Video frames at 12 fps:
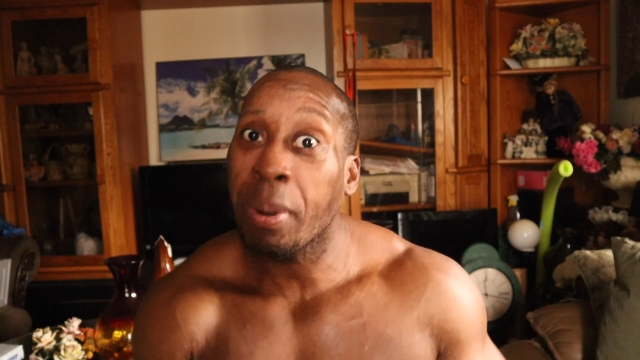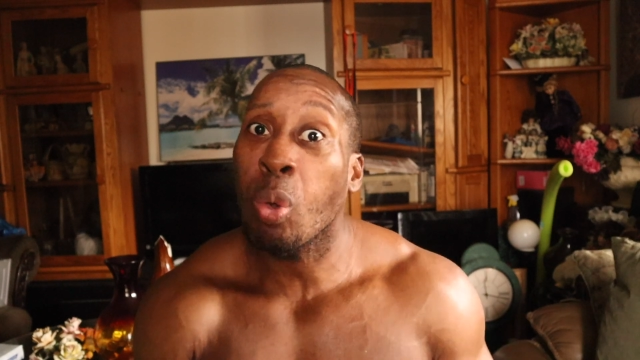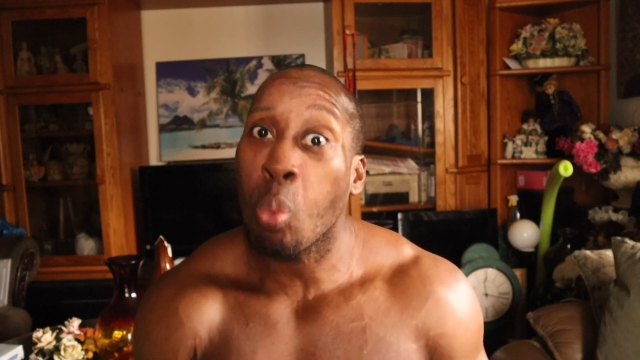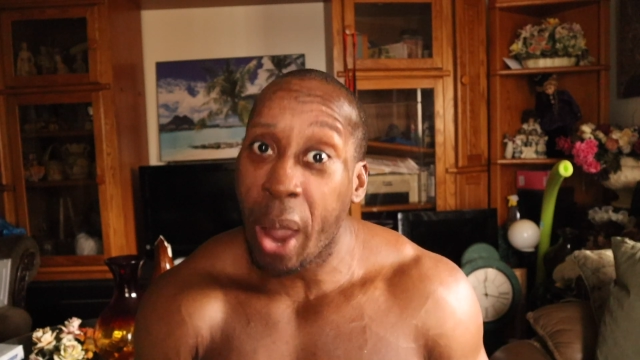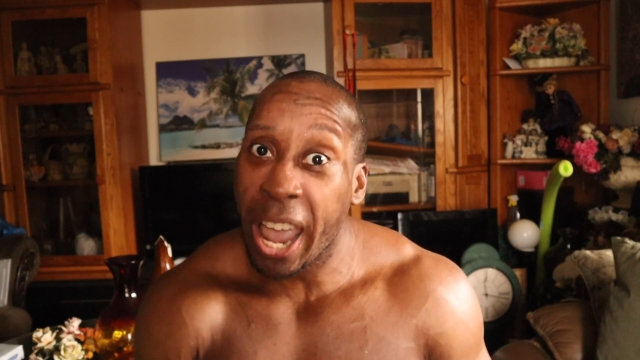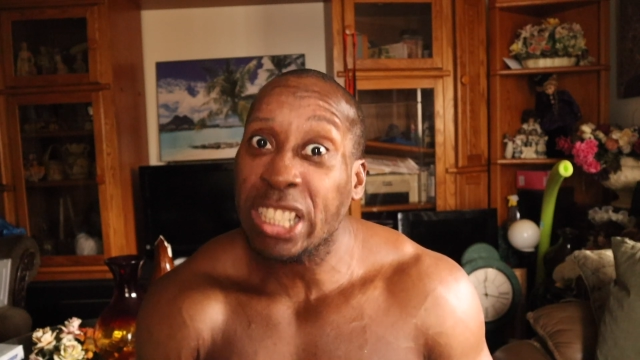but the
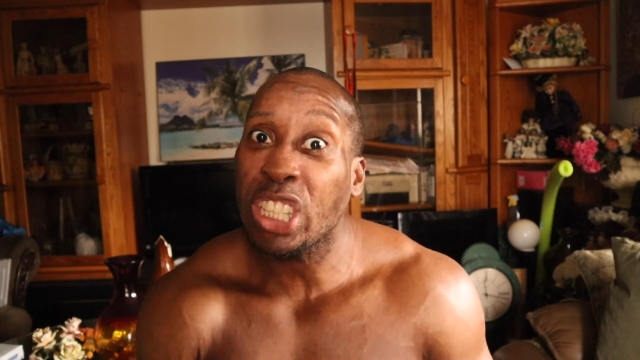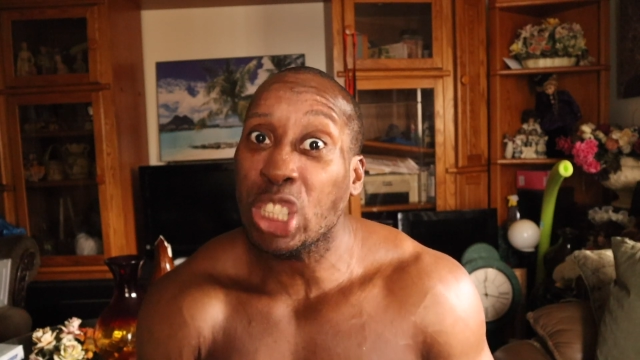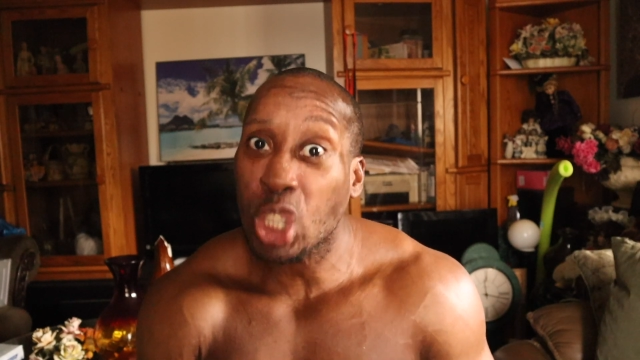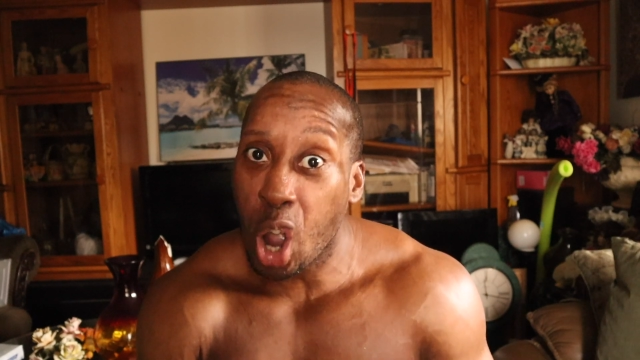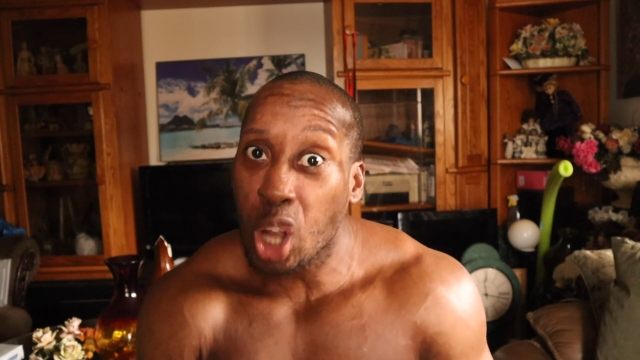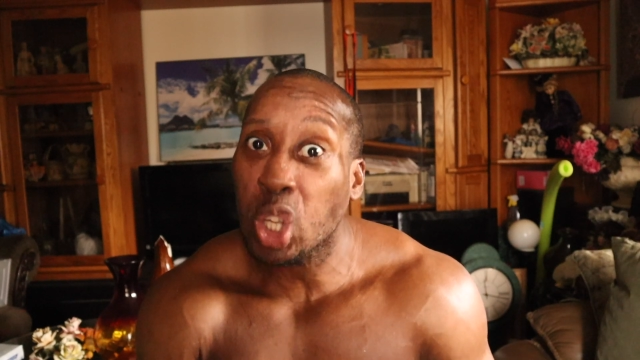way she
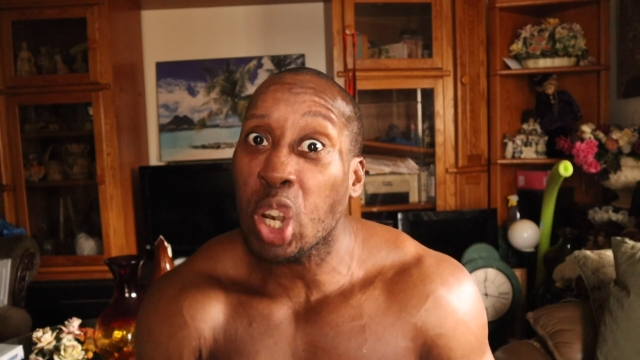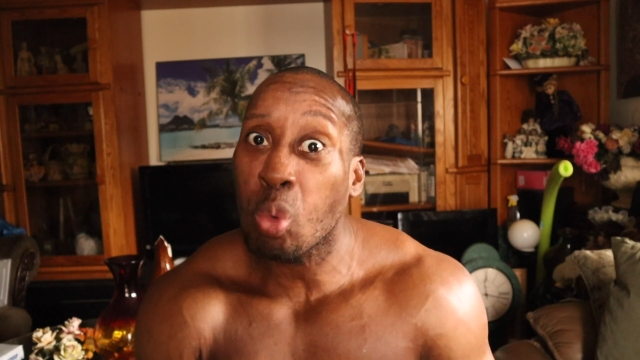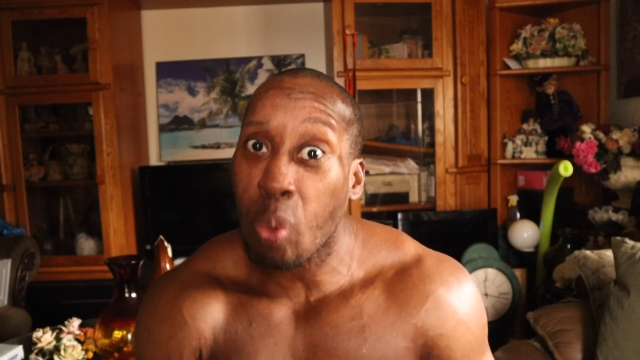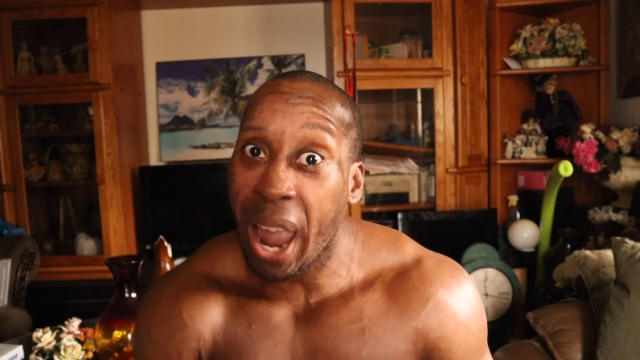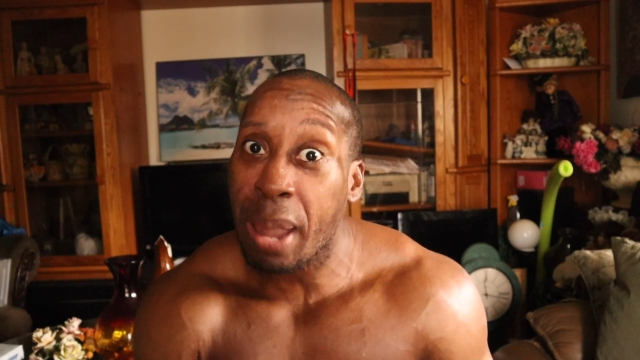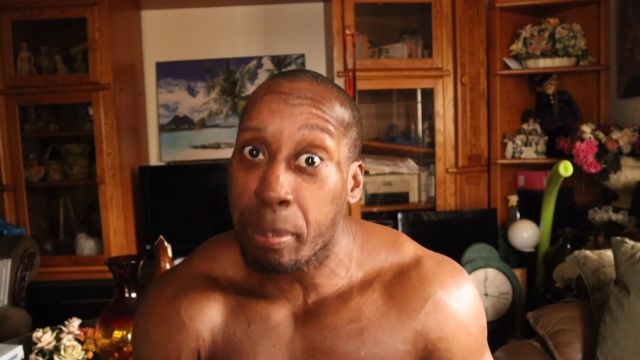talked to the
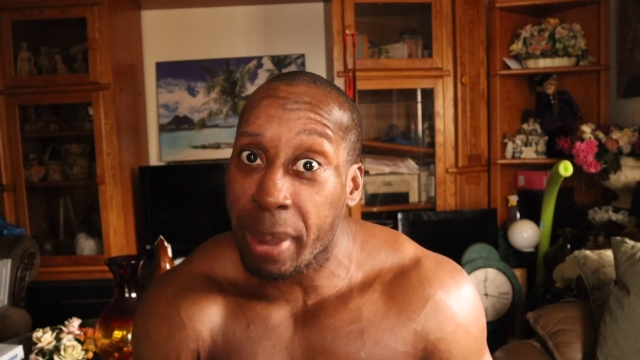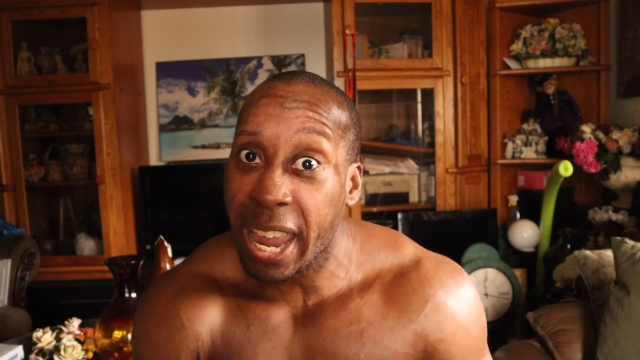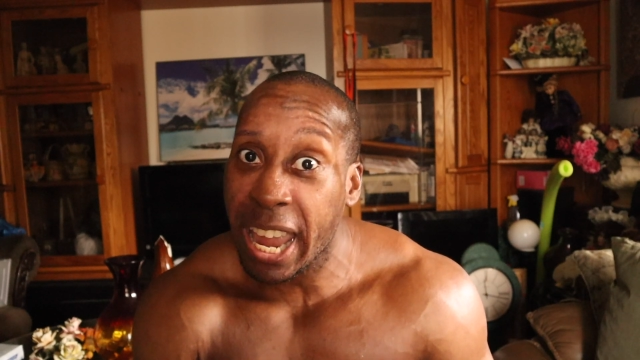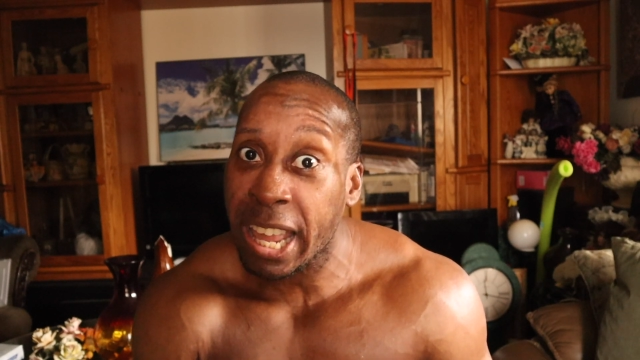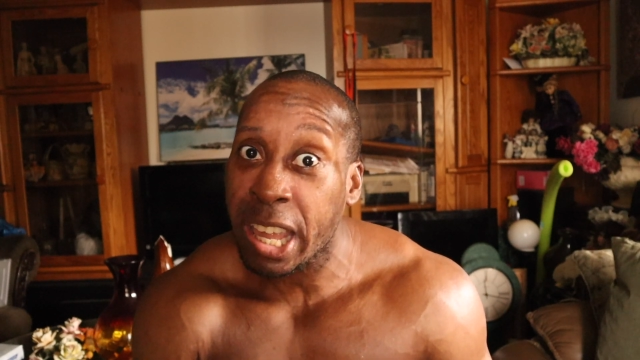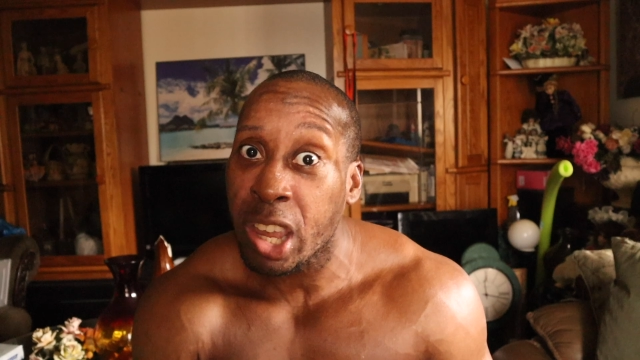white
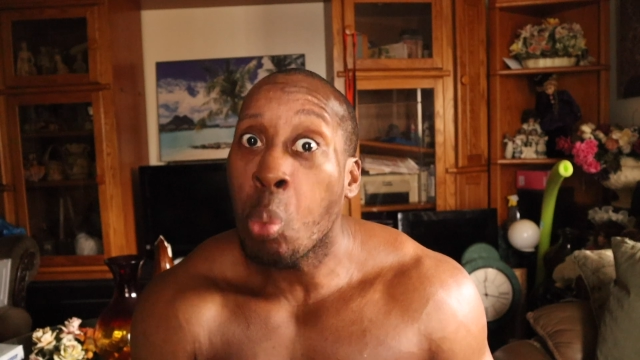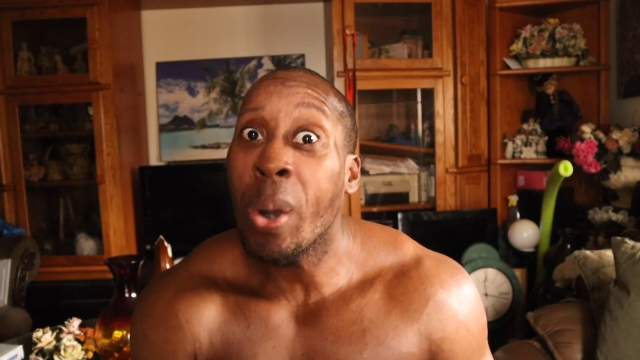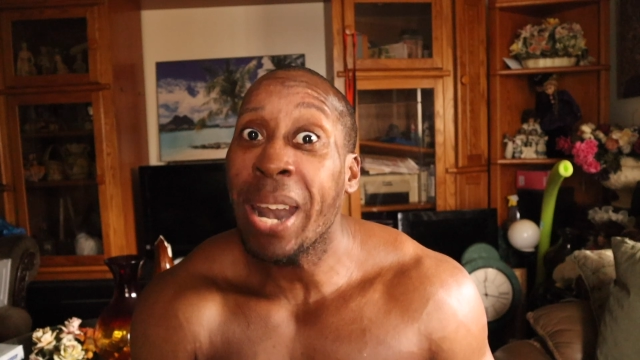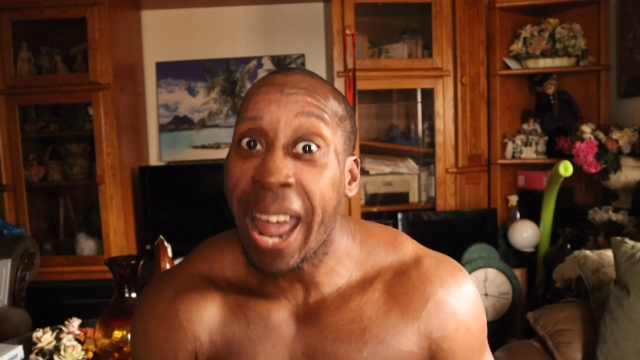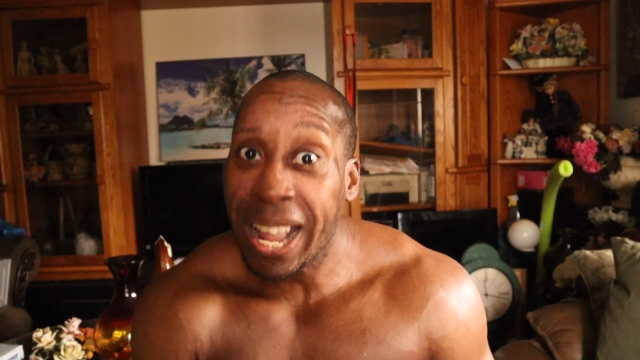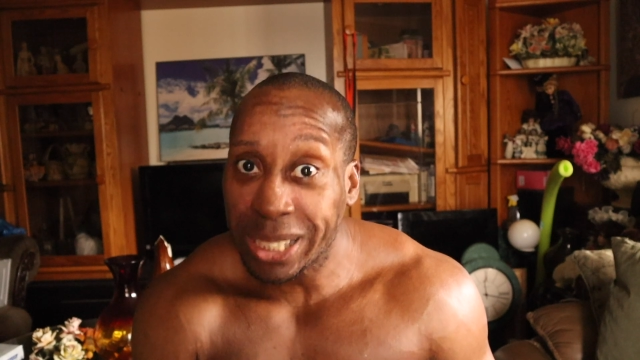man
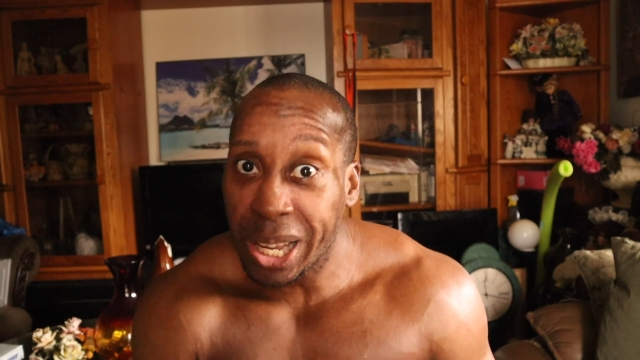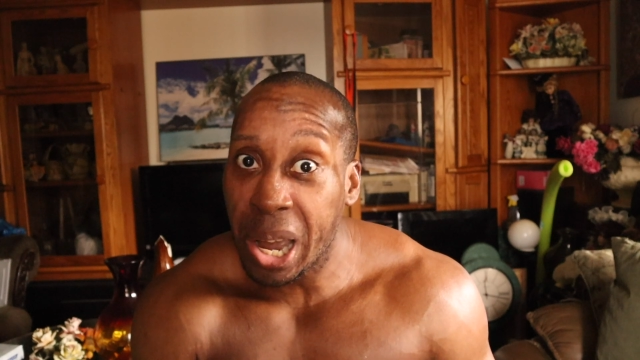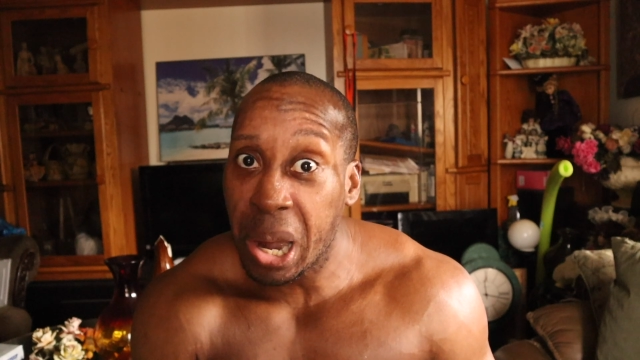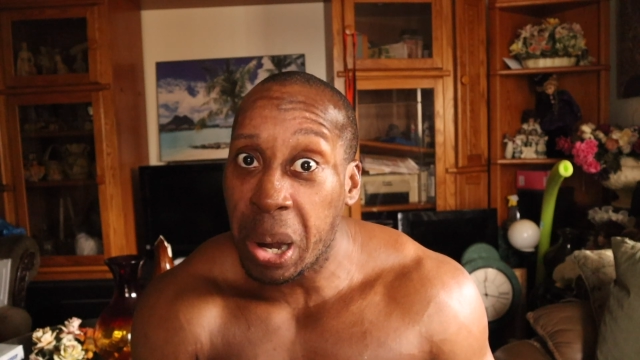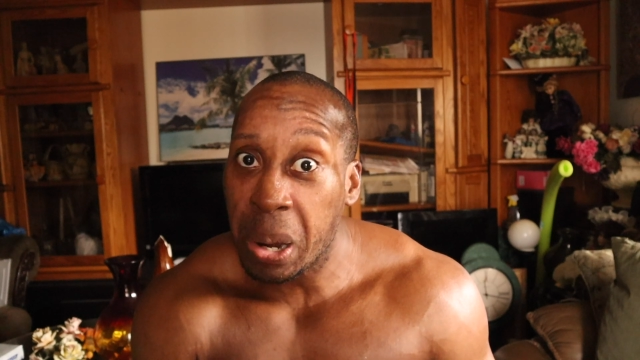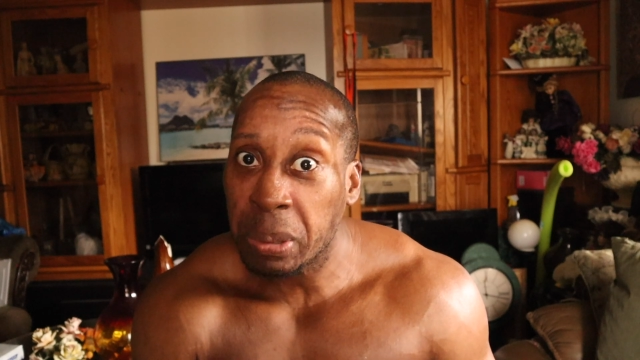with that
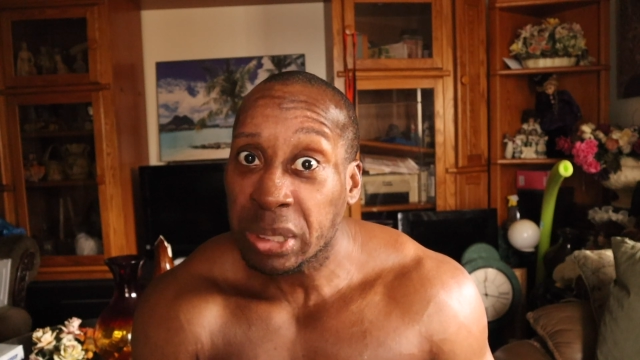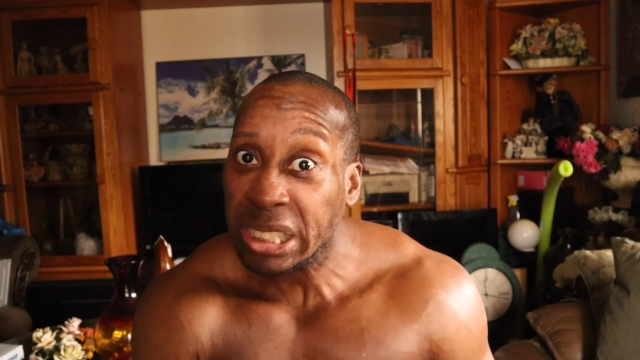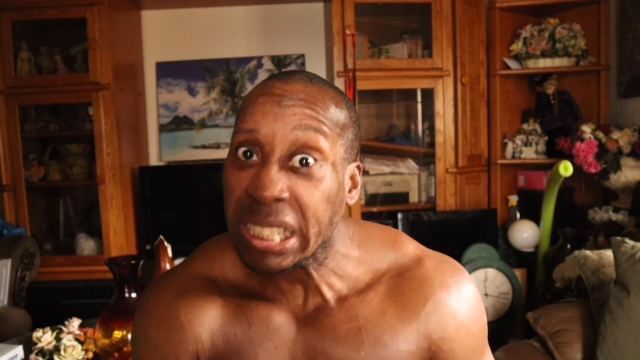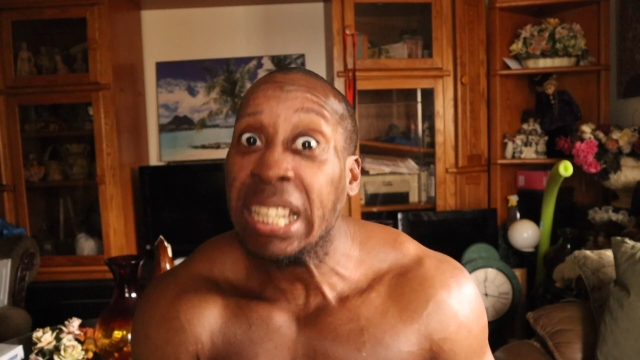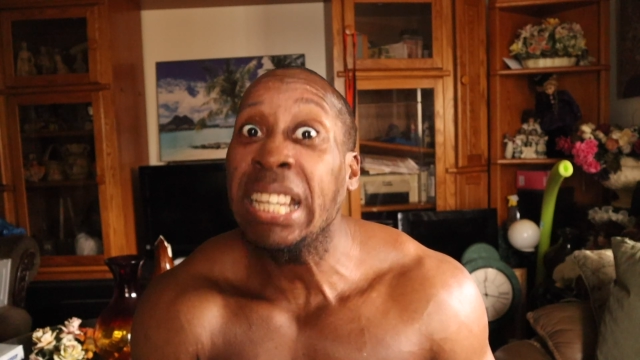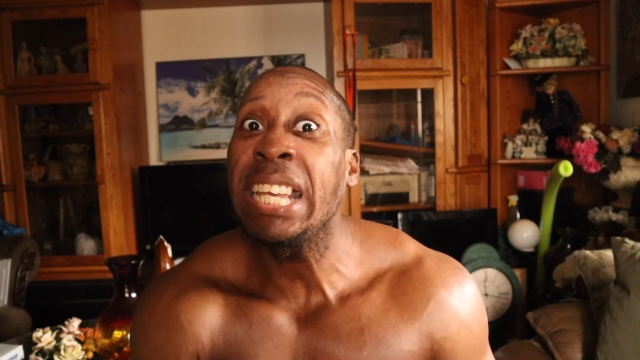tone,
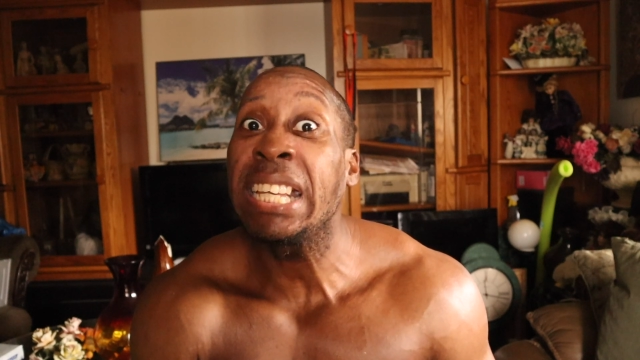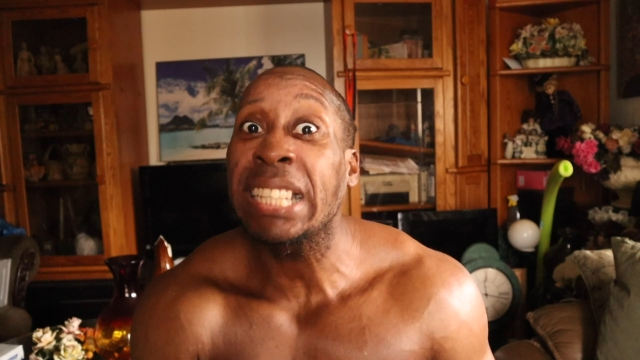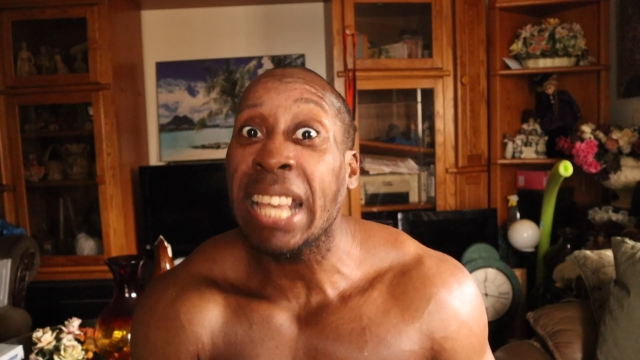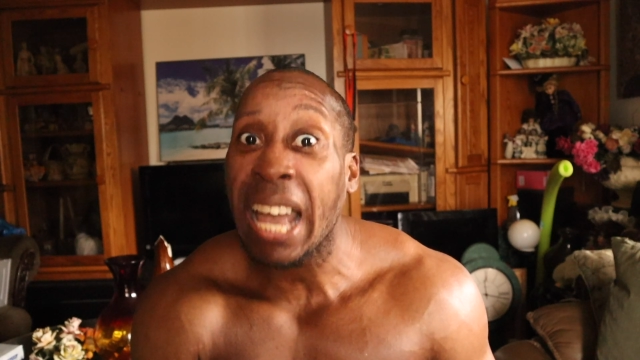she is